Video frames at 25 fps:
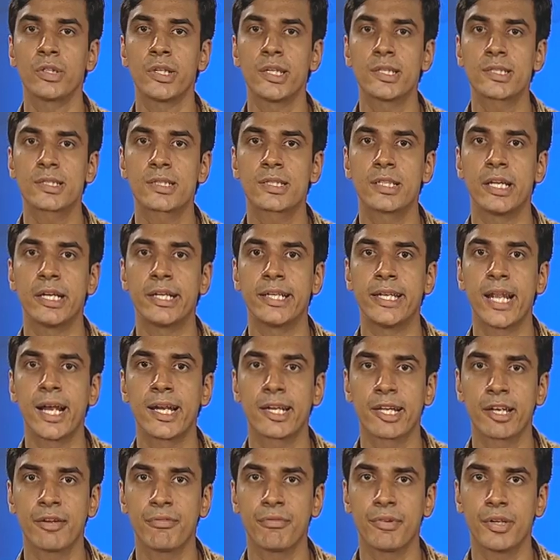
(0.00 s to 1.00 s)
this
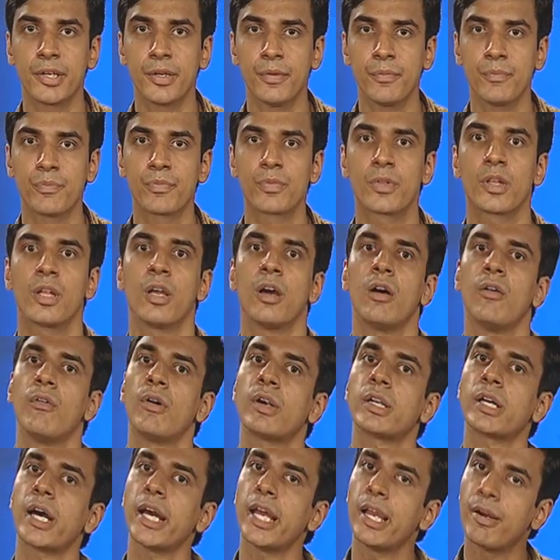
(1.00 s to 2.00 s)
delta V,
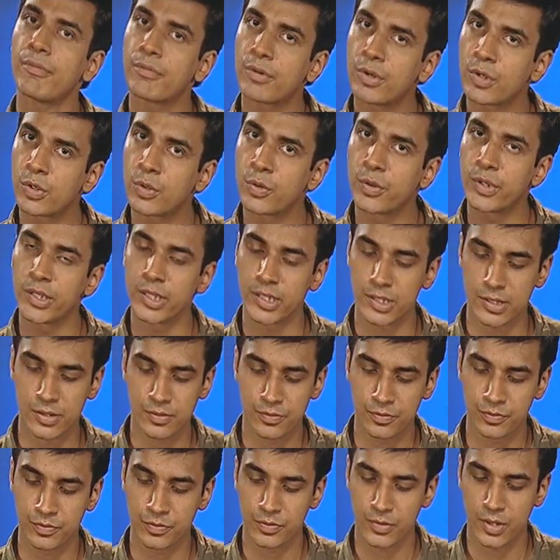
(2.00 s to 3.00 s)
what I have to do is,
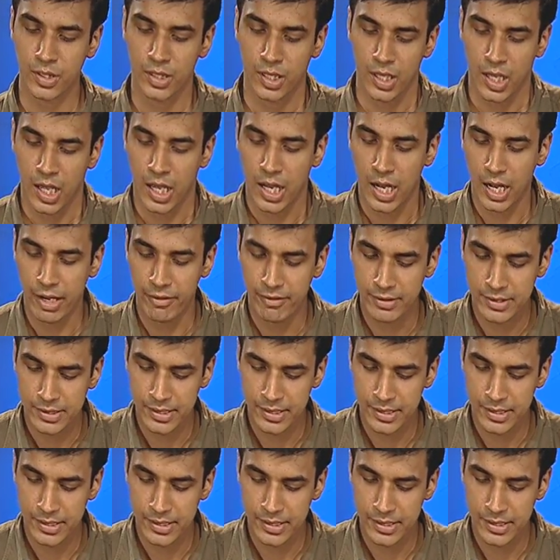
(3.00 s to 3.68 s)
I will